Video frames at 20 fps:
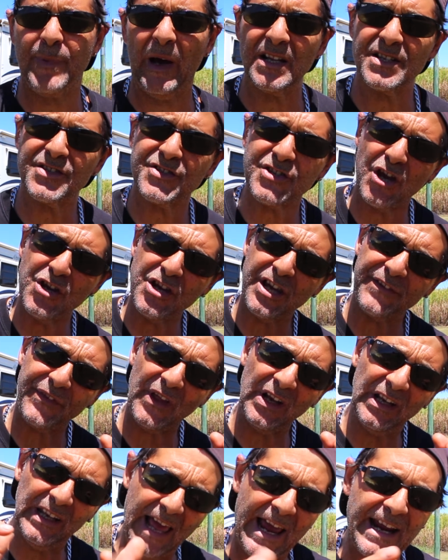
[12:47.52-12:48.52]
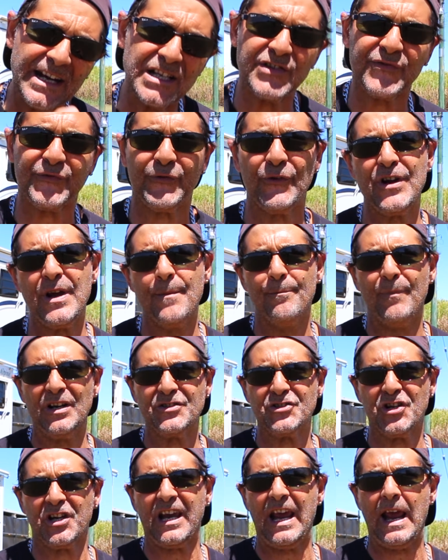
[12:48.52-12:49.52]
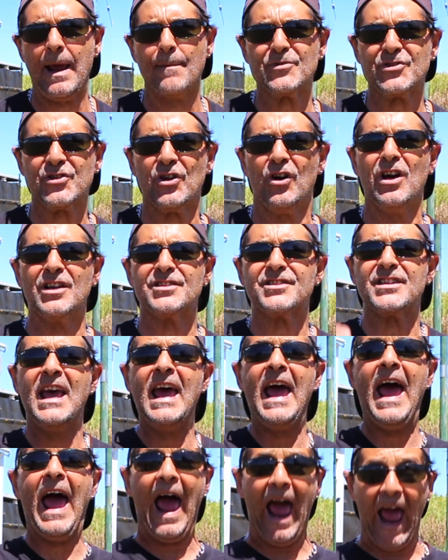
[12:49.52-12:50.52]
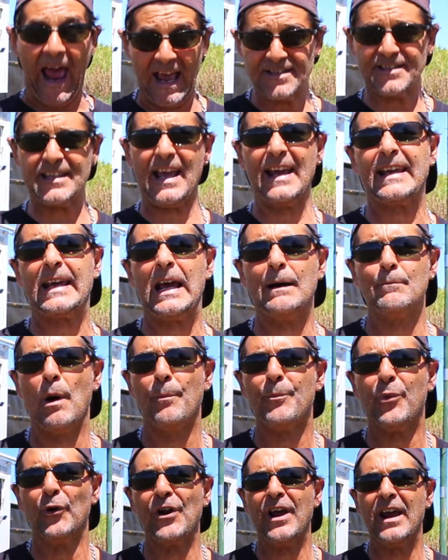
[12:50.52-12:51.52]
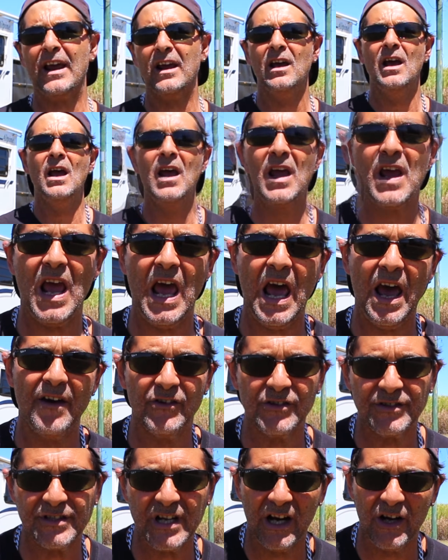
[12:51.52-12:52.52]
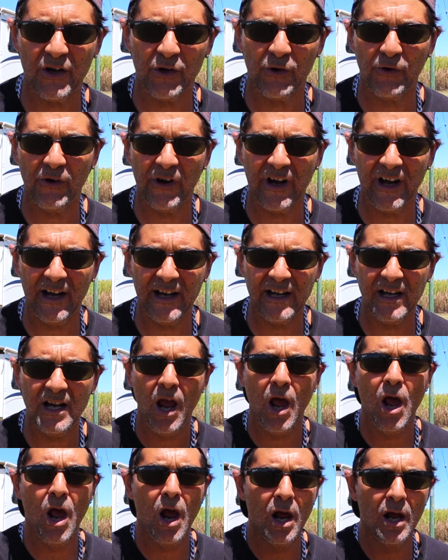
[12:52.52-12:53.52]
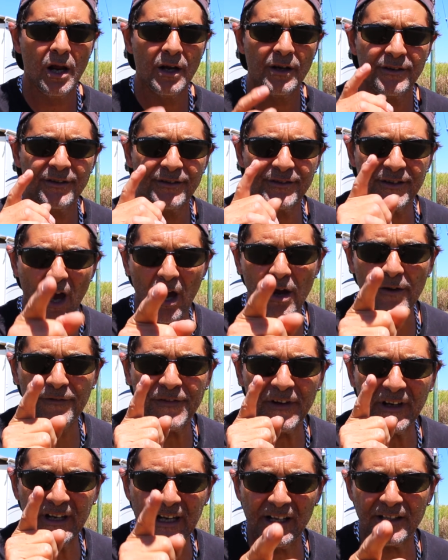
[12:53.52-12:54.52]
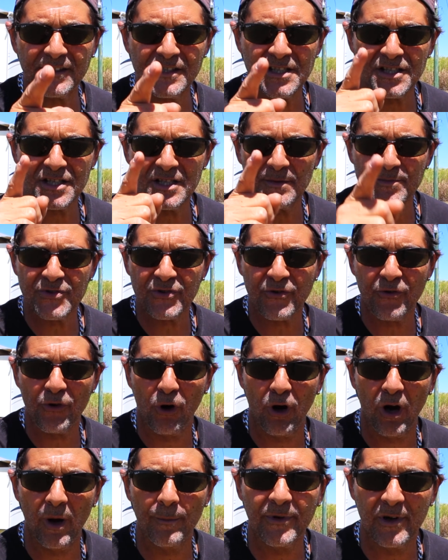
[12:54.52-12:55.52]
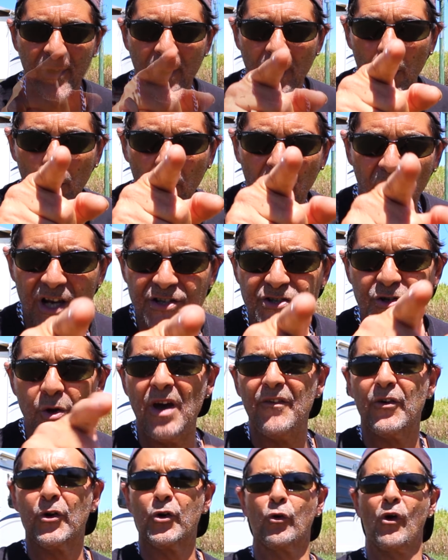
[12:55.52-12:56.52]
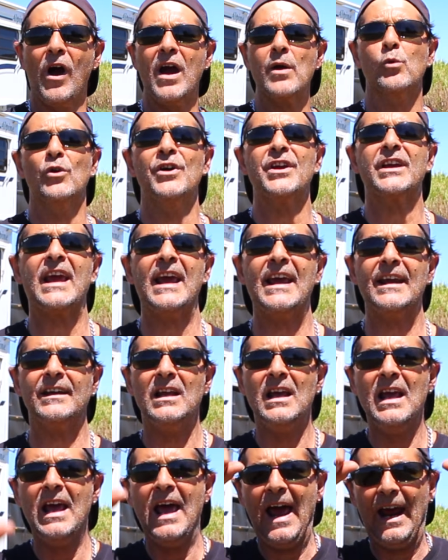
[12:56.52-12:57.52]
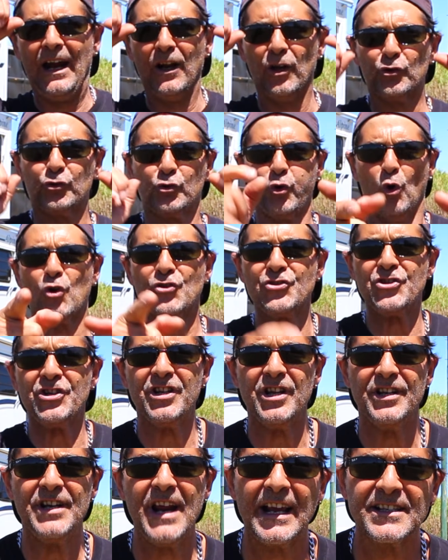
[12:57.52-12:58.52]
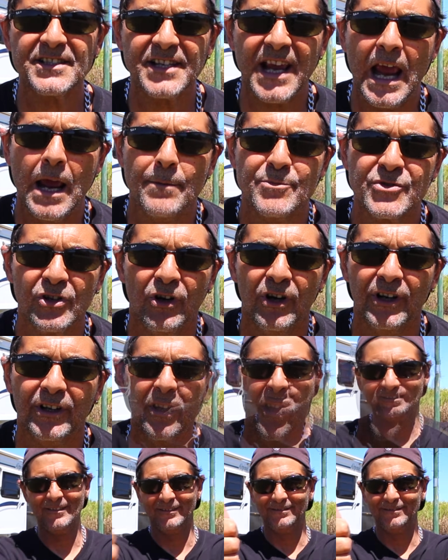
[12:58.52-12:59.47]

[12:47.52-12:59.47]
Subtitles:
button so you get the latest free and budget campsites as they come up on air. If you haven't done it already, don't forget to subscribe. No worries. You have a great weekend, and I'll talk to you the next campsite.